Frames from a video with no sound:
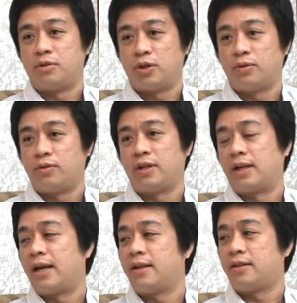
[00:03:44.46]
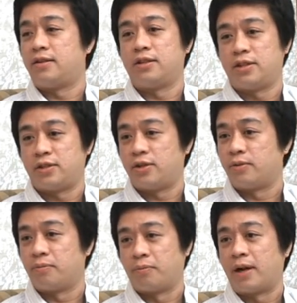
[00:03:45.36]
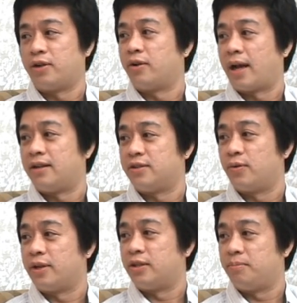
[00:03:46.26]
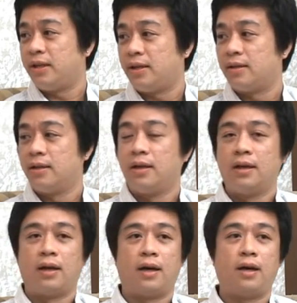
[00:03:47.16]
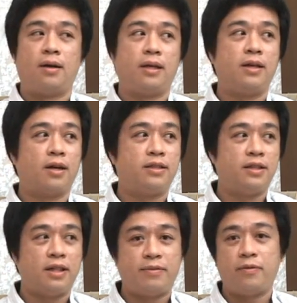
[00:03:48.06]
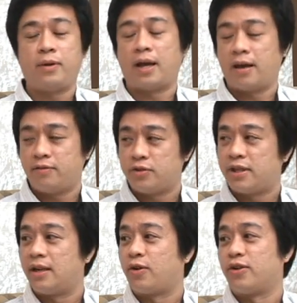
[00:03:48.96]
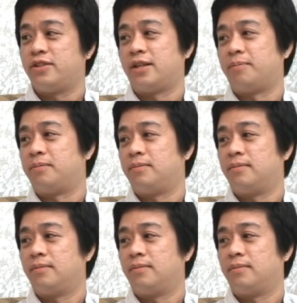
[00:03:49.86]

show to the client that this is where your ad is going to be. In RCTV, we have to sell a concept.